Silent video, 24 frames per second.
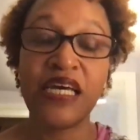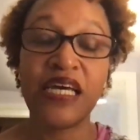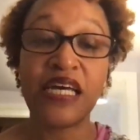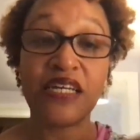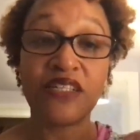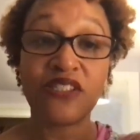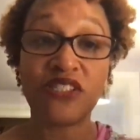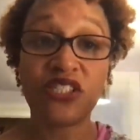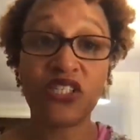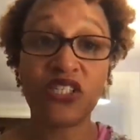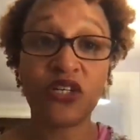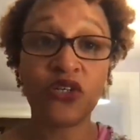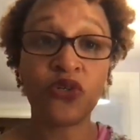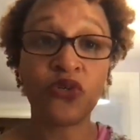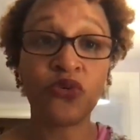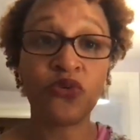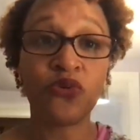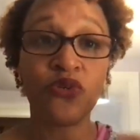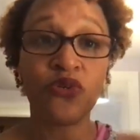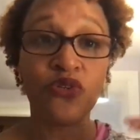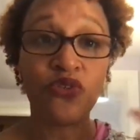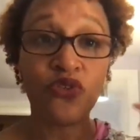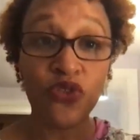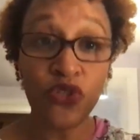And
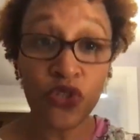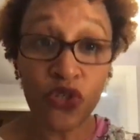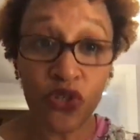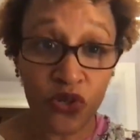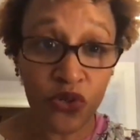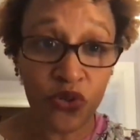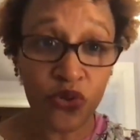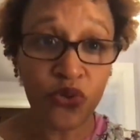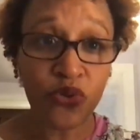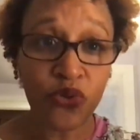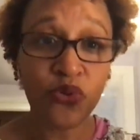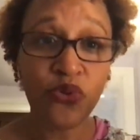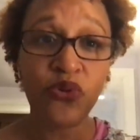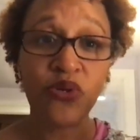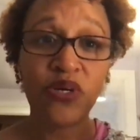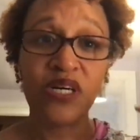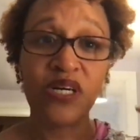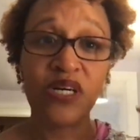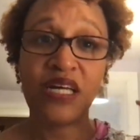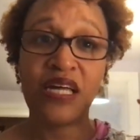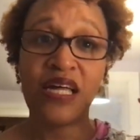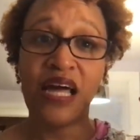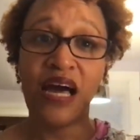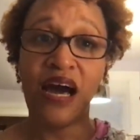so you,
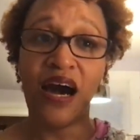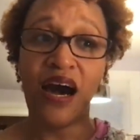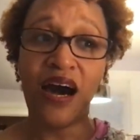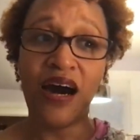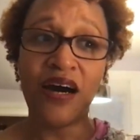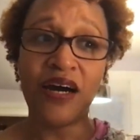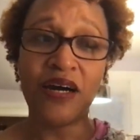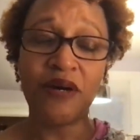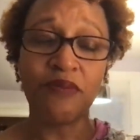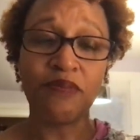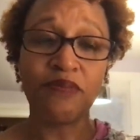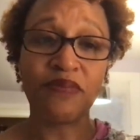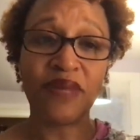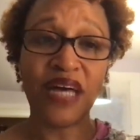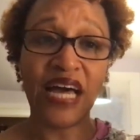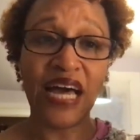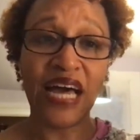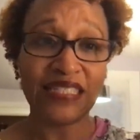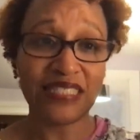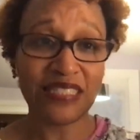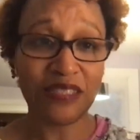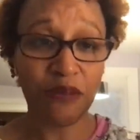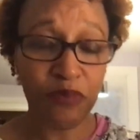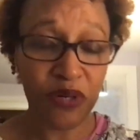
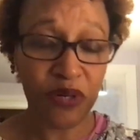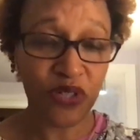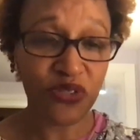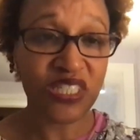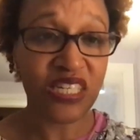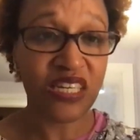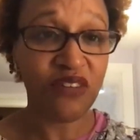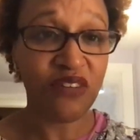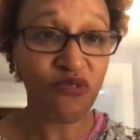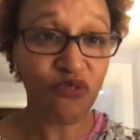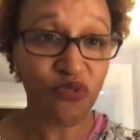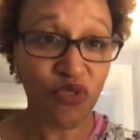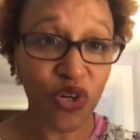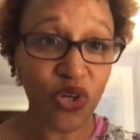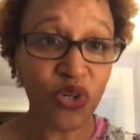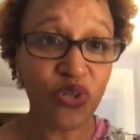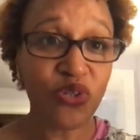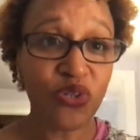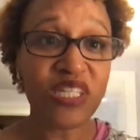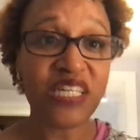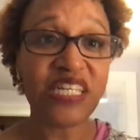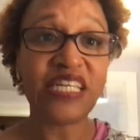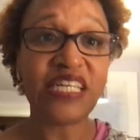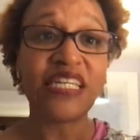as the person
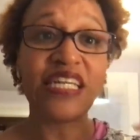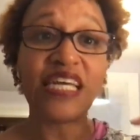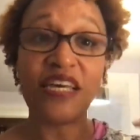enrolling,